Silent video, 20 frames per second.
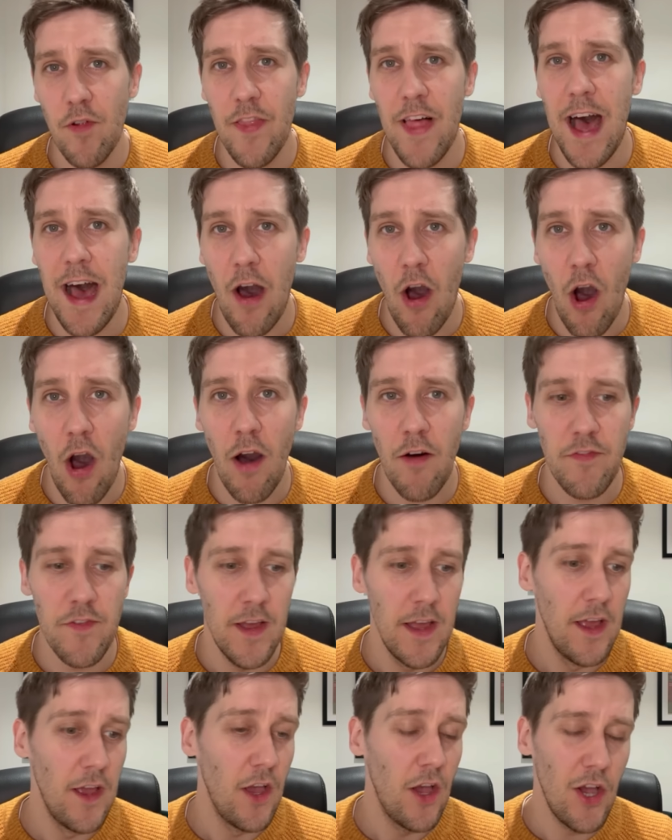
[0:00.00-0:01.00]
that off.
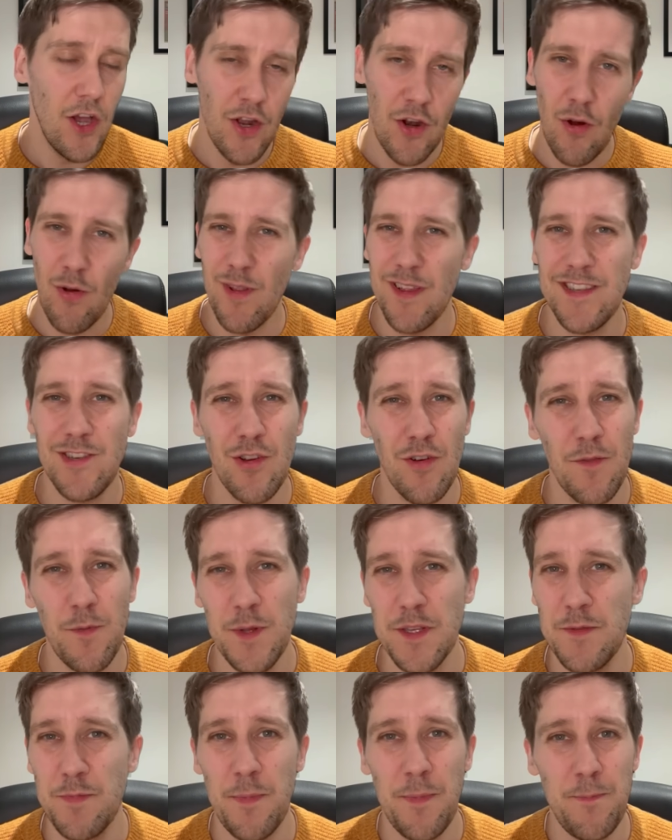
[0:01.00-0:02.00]
and all it took
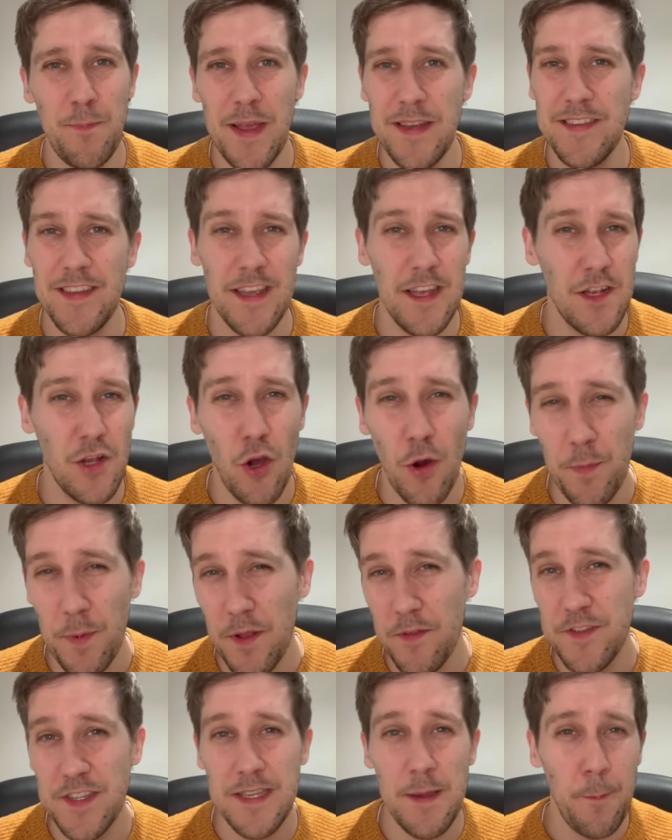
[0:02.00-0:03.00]
was basically a couple
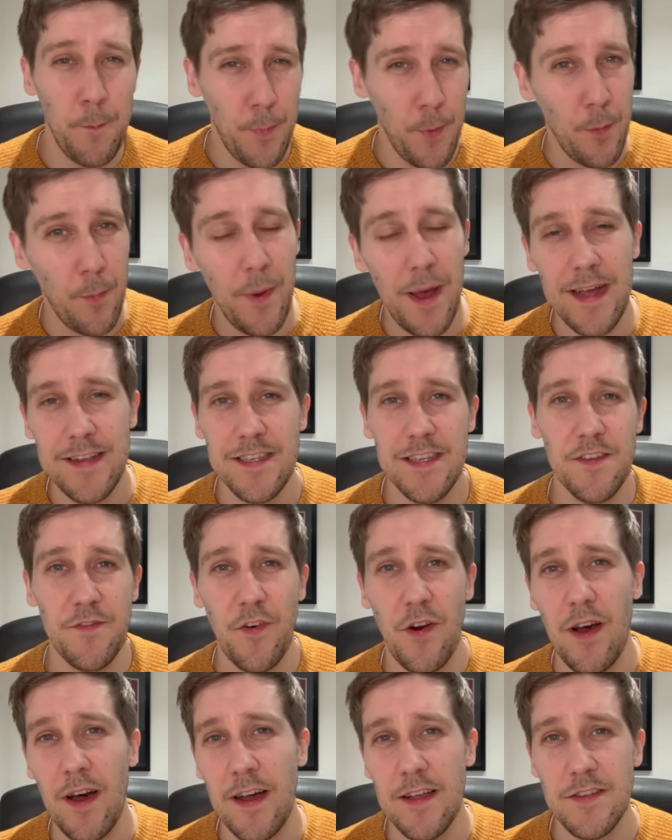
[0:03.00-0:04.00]
of simple passes
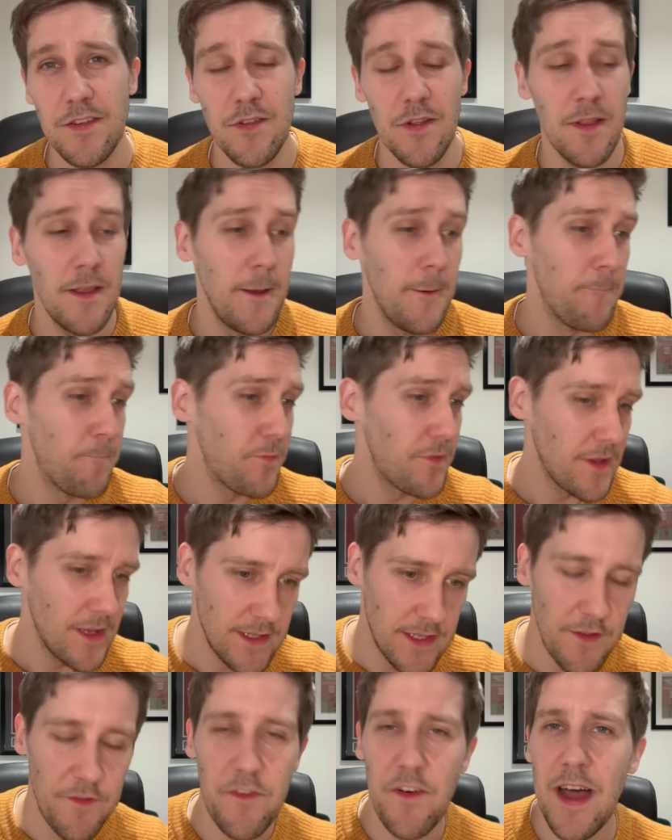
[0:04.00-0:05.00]
for Arsenal
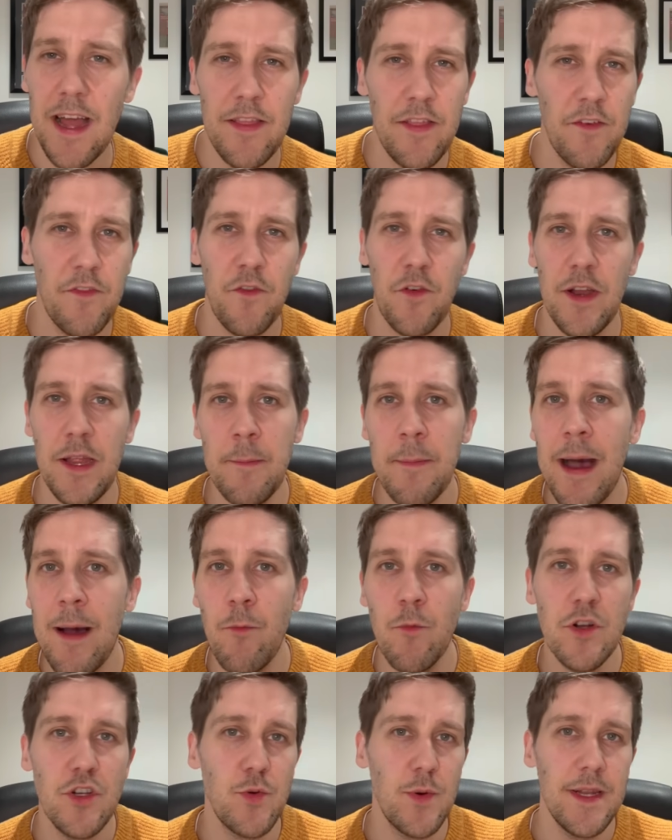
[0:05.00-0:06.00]
to find the free
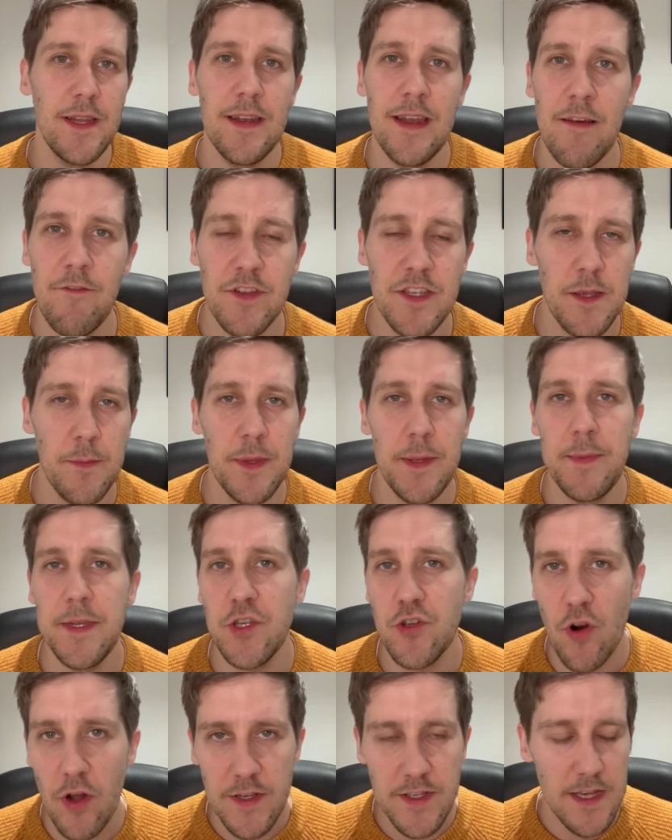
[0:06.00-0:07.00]
man, which would inevitably be
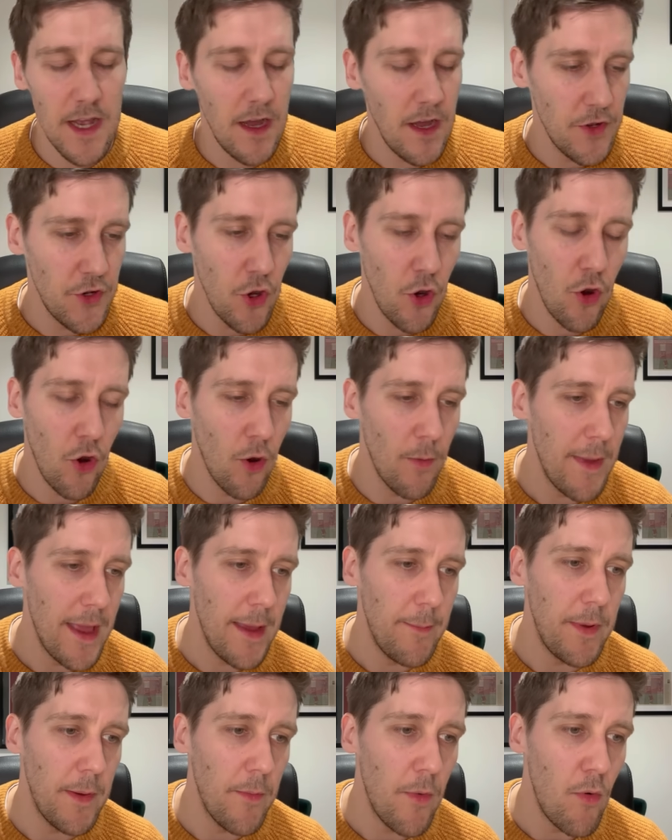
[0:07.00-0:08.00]
Trossard or
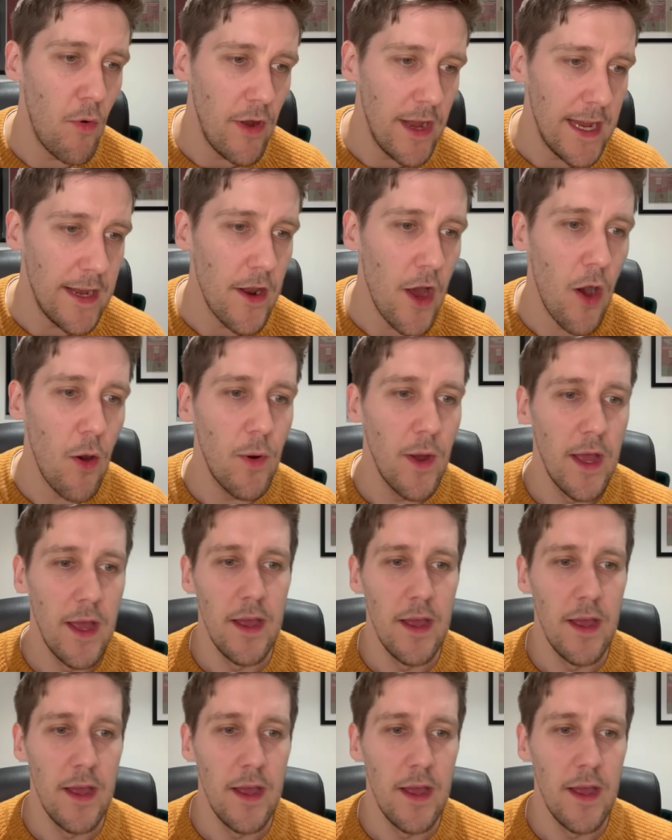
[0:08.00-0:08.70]
maybe Merino.